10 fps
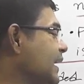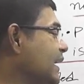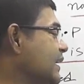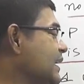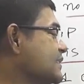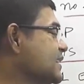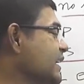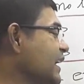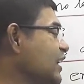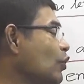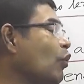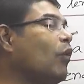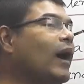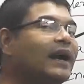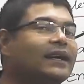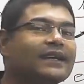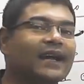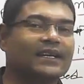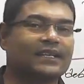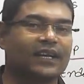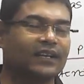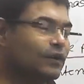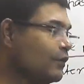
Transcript: endlessly in one direction.